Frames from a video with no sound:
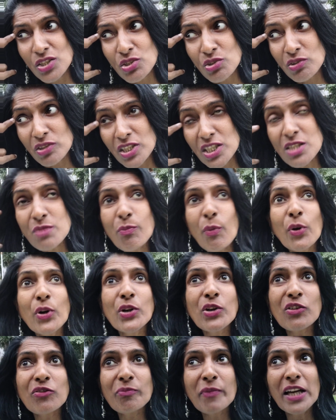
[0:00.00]
So this
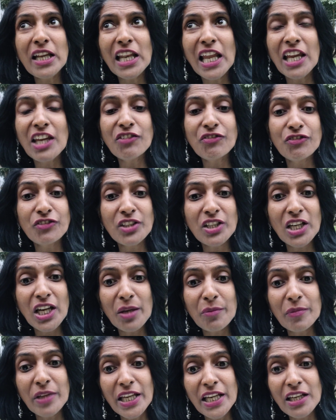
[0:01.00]
point of my life now,
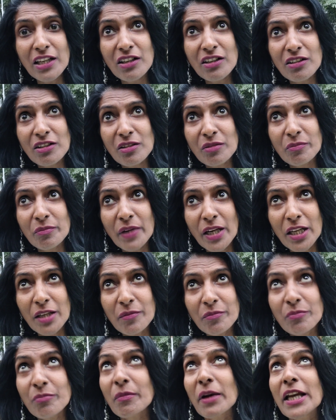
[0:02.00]
I'm like,
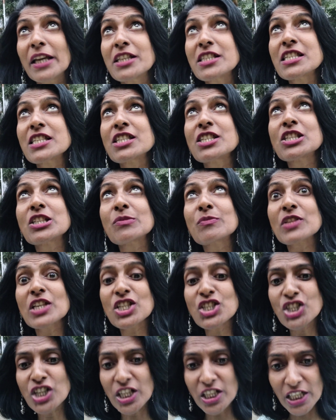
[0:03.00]
my systems
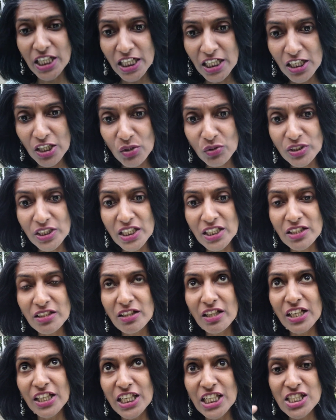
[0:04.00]
are shutting down
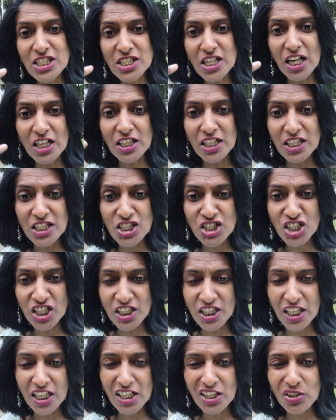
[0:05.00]
and restarting,
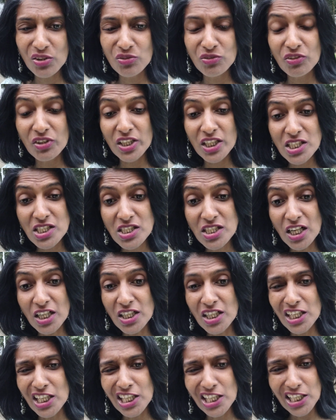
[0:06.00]
shutting down,
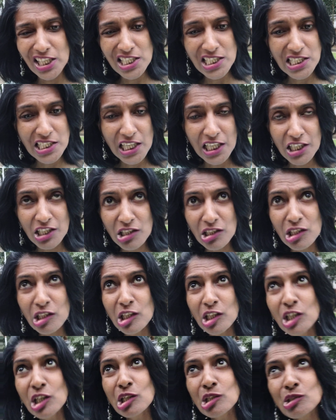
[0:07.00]
restarting, reset.
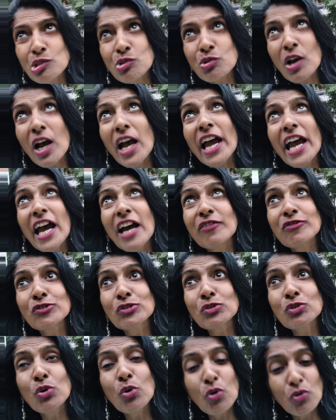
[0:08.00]
So I have
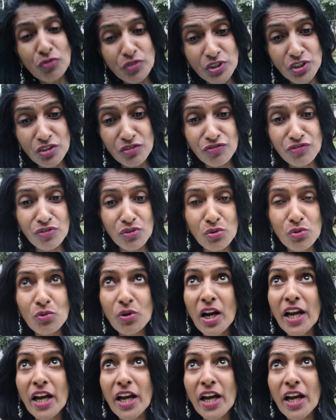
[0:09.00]
to go with the flow.